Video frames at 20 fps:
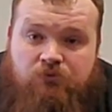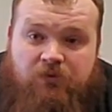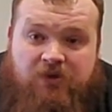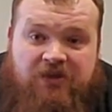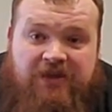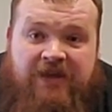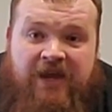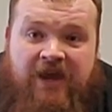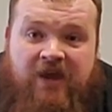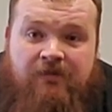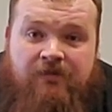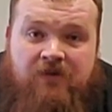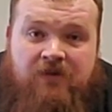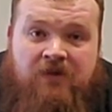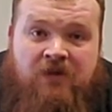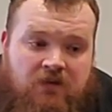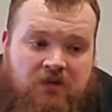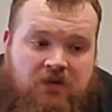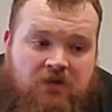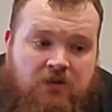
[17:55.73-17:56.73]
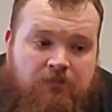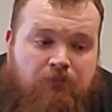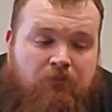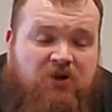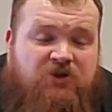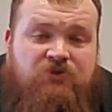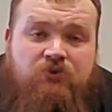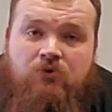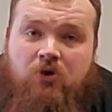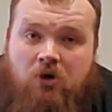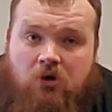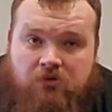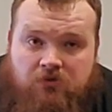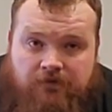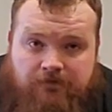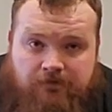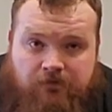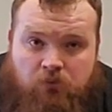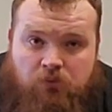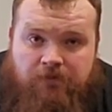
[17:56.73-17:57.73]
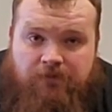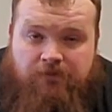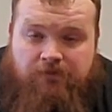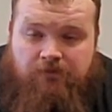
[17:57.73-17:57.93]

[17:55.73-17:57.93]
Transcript: really heavy. The muscle car, the Ford